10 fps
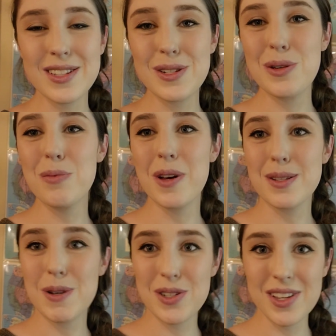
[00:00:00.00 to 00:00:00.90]
too, but
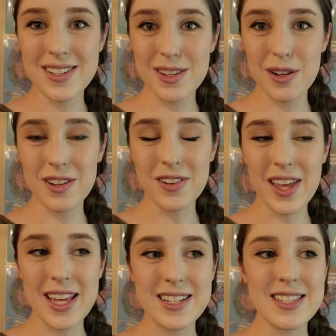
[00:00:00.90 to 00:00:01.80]
especially as little
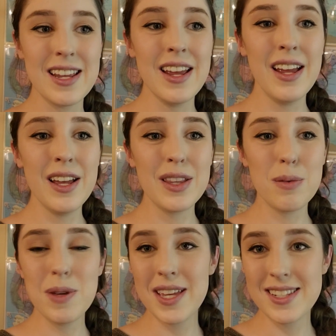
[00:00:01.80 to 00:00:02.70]
kids, the
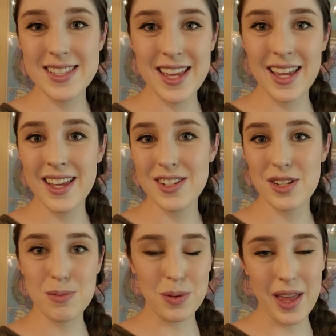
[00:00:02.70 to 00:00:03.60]
biggest thing is
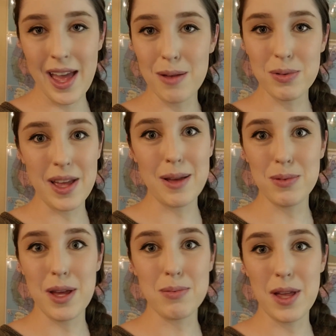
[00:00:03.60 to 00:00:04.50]
just play,
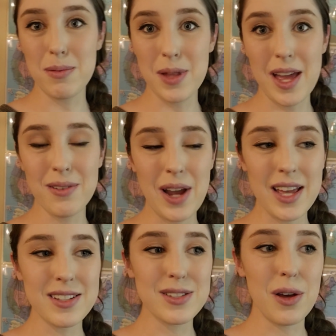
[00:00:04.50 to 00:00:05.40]

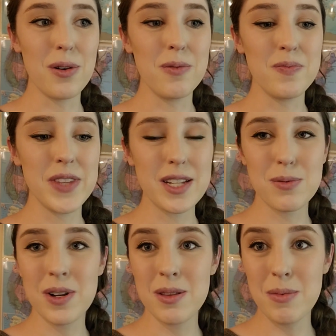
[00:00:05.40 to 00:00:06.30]
right? So that's
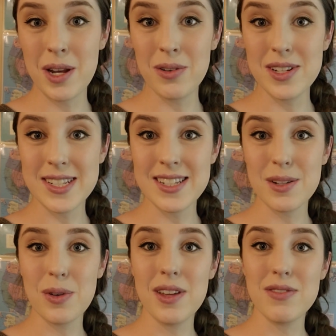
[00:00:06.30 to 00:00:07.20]
one of the many reasons
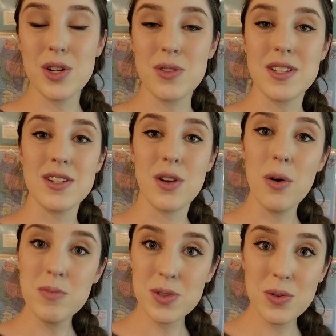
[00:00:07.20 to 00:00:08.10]
that we've chosen to
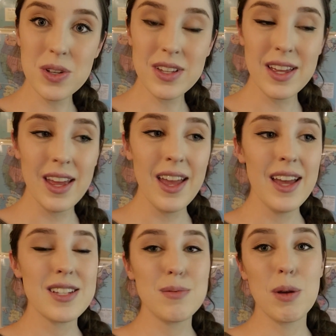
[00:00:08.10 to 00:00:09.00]
homeschool,
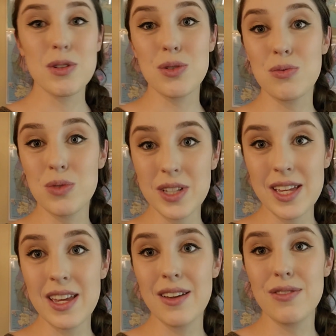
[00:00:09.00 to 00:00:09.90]
is to be able to
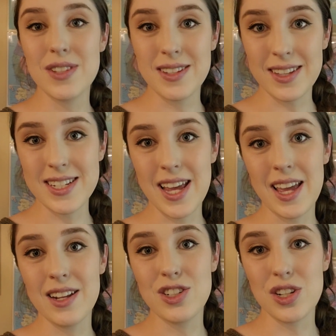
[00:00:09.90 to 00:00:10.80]
really
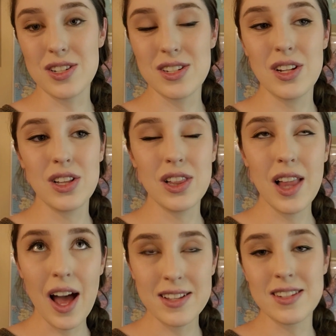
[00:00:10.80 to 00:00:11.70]
facilitate just
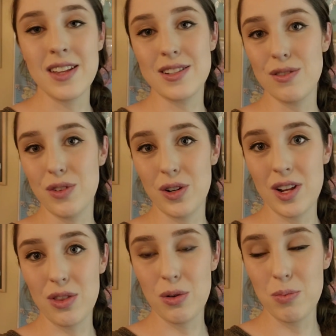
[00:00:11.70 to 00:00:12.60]
lots and lots of
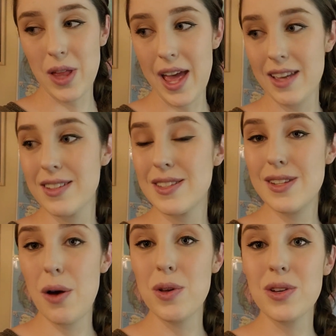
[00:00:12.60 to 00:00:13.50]
learning through play.
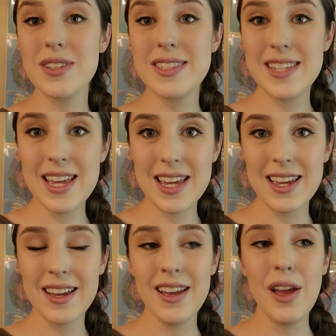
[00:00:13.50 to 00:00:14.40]
So you'll
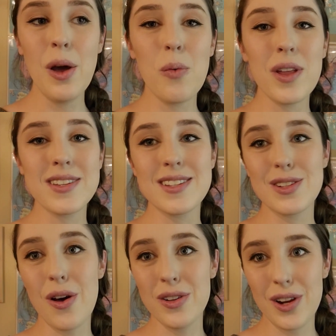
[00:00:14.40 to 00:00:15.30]
see, while this is
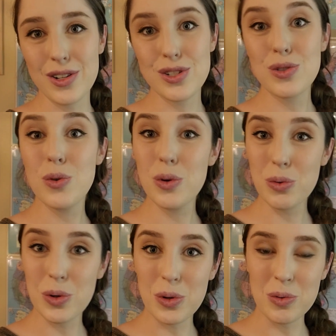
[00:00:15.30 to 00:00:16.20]
called our
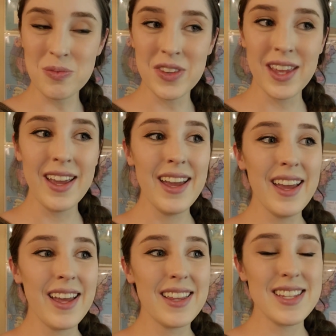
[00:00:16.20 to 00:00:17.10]
schoolroom,
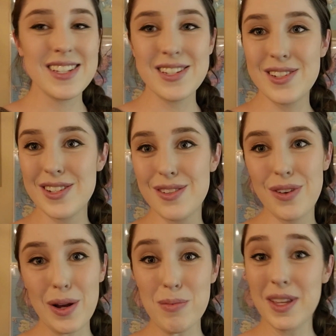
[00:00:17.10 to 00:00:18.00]
this is just the
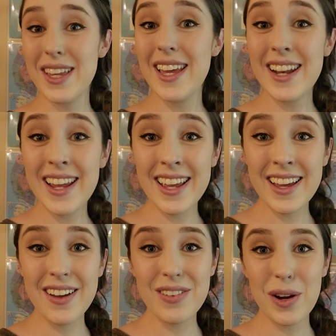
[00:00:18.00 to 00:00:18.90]
very
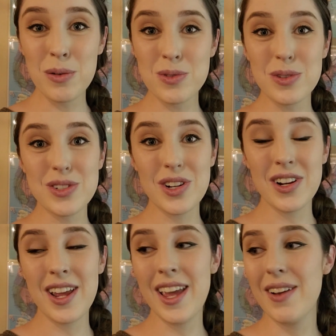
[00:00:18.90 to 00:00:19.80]
beginning of our homeschool
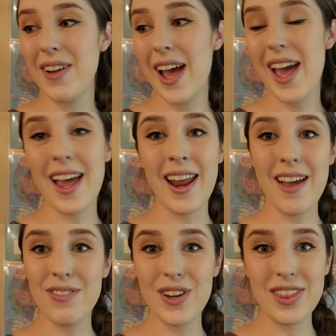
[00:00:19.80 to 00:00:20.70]
journey, right? And
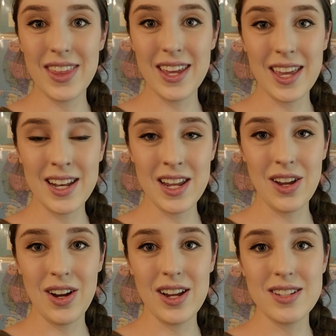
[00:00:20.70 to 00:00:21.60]
everything in
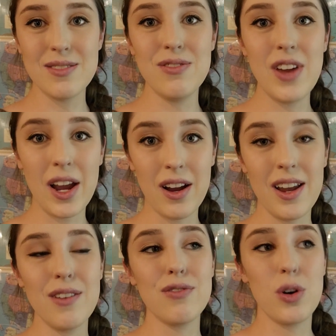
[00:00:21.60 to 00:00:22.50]
here is
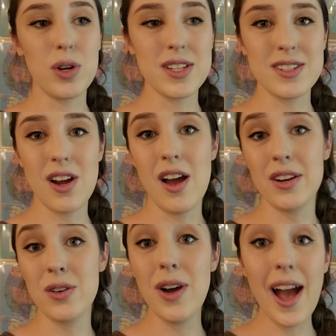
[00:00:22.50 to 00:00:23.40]
very focused
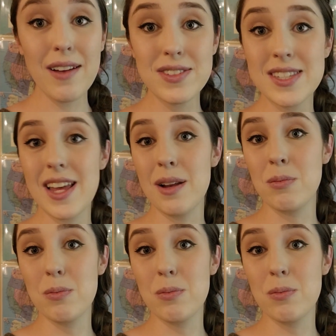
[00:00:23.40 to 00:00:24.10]
on crafts and